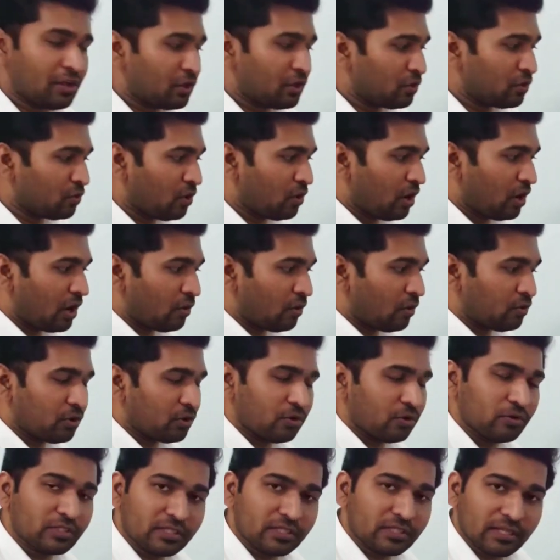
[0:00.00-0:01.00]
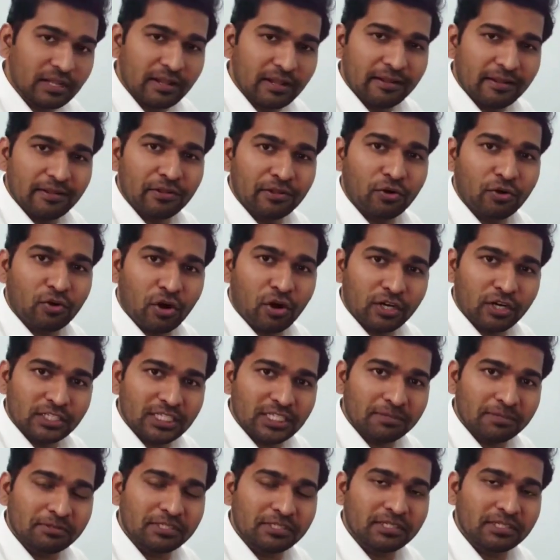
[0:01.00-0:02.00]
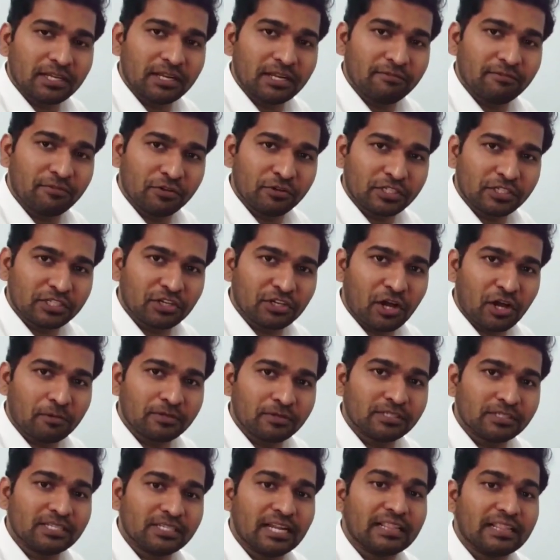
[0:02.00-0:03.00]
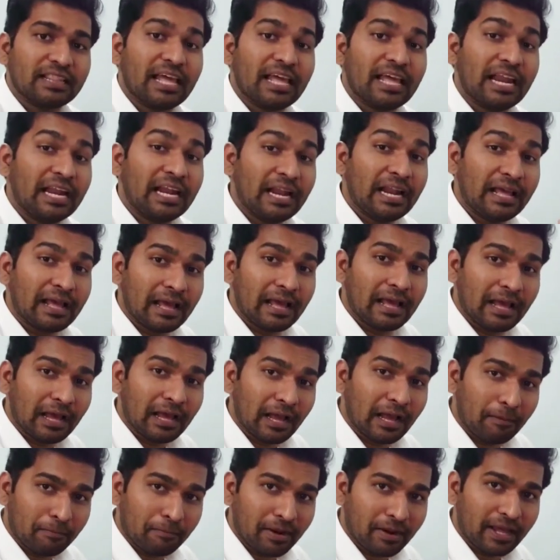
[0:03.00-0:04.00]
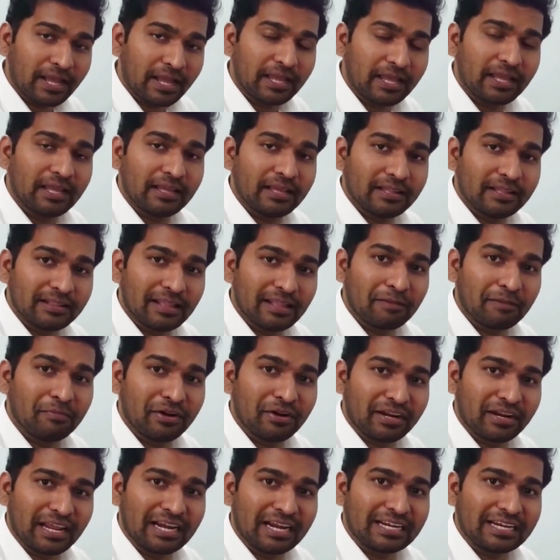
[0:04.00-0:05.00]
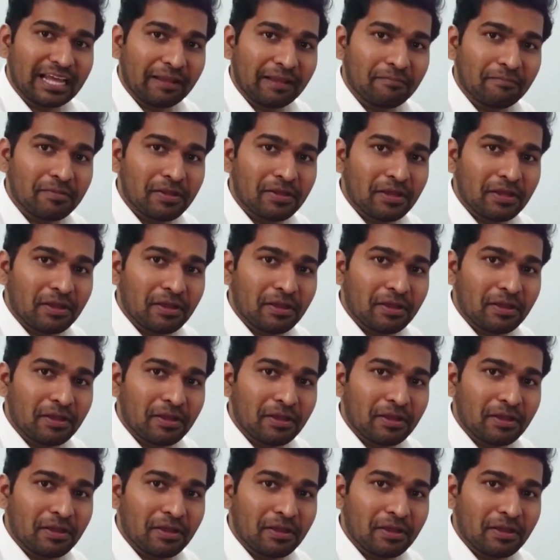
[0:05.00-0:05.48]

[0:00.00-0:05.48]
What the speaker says: you know how to use your concepts in futures and options, and then apply them in real time.